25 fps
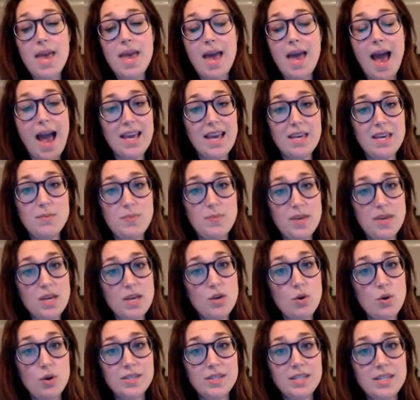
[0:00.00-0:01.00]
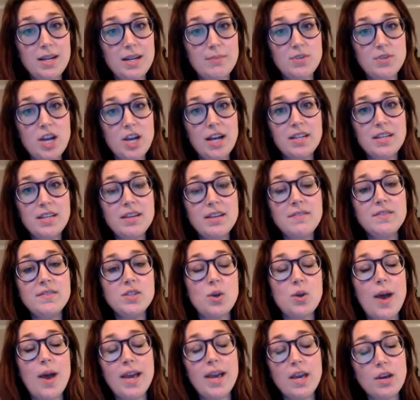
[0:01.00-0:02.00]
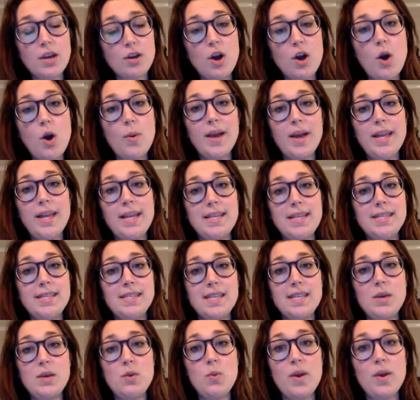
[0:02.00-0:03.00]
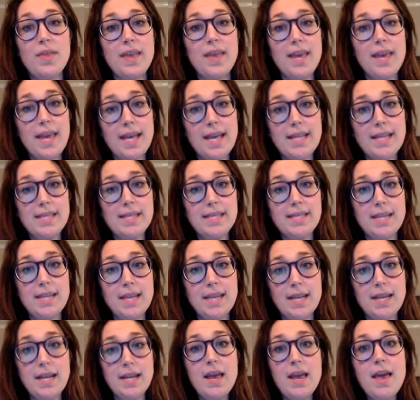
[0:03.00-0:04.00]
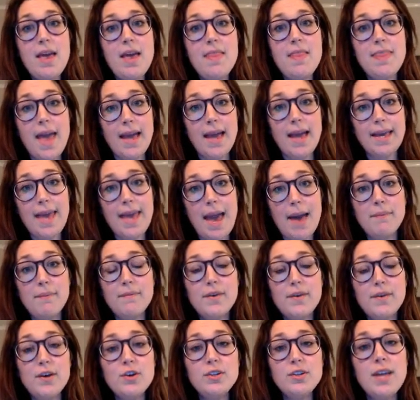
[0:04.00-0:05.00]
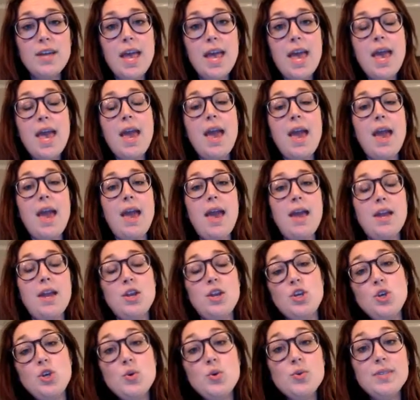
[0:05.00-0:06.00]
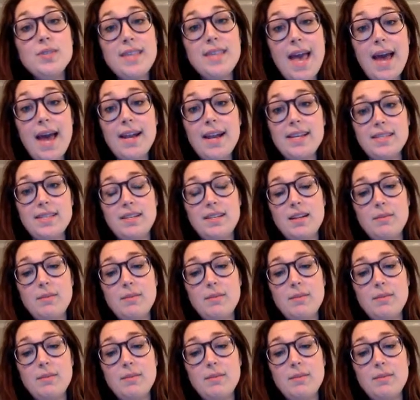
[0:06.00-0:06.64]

IEP goals and objectives, so I can go in and see where the kids need that gap filled and use that as an